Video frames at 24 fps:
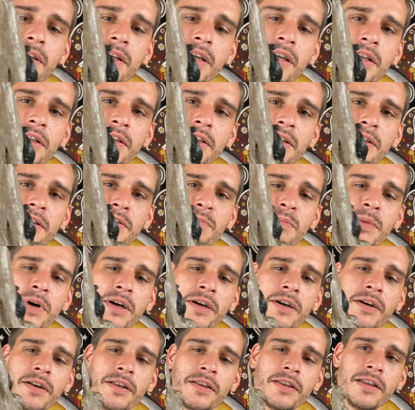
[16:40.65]
itching his butt
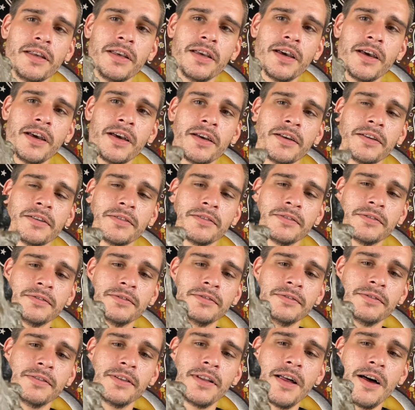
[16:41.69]
on the uh,
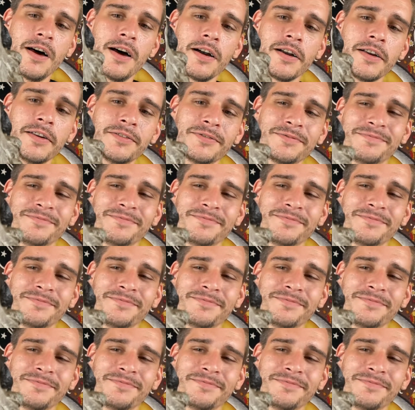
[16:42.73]
log.